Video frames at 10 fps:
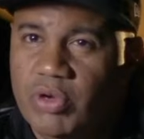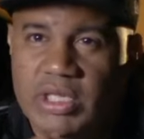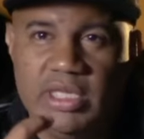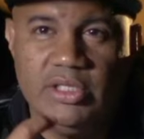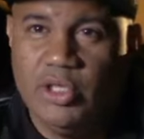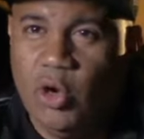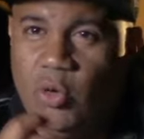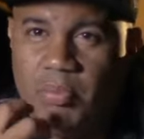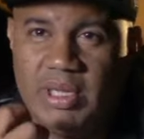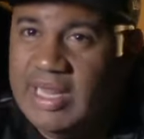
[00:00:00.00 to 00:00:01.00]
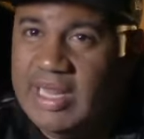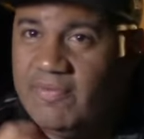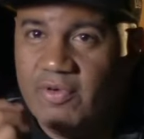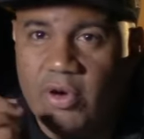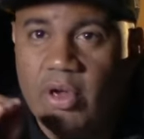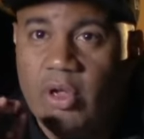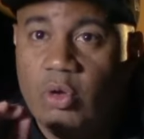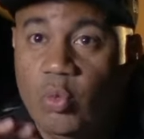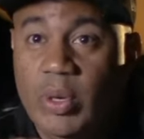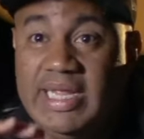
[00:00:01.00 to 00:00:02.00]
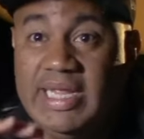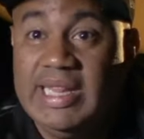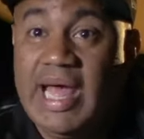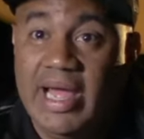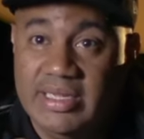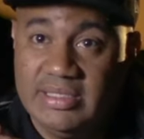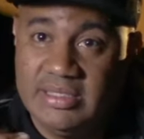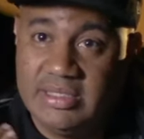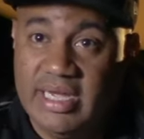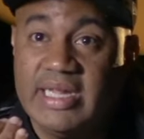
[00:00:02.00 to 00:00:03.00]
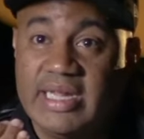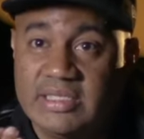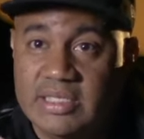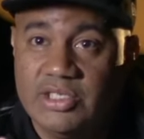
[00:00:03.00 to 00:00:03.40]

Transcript: I got picked to be on Lenny's team, which so I was on a Roc Nation